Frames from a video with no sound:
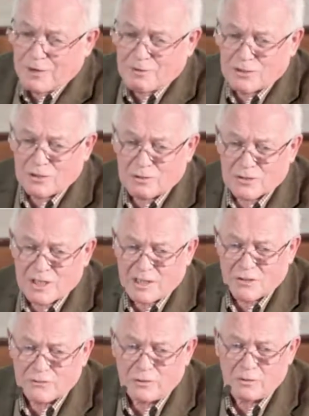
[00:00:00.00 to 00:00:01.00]
very
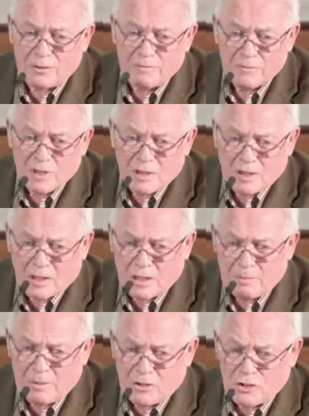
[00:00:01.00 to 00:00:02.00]
successful and
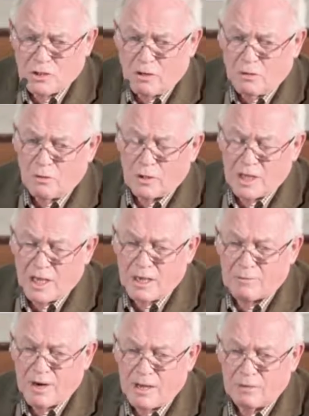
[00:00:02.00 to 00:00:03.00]
could be shot all the
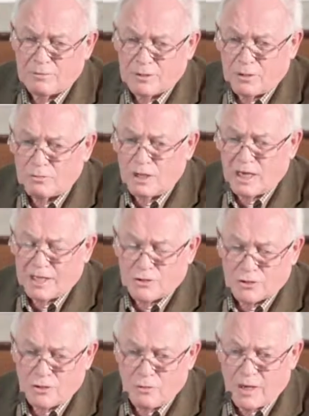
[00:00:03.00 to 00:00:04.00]
year round, only
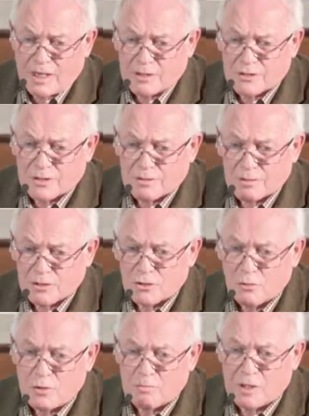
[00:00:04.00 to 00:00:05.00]
lays two eggs, is
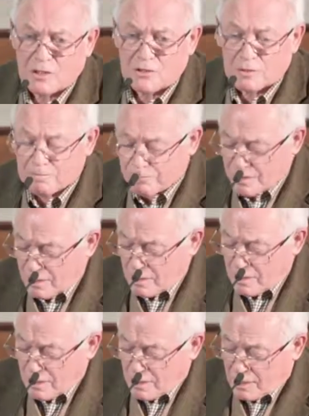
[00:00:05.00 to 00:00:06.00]
the wood pigeon.
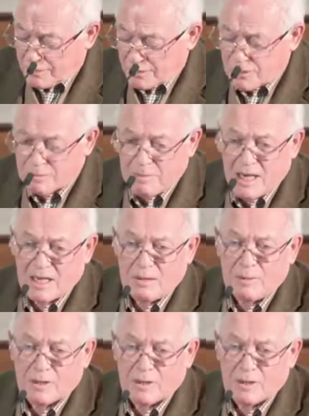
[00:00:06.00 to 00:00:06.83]
And this is mainly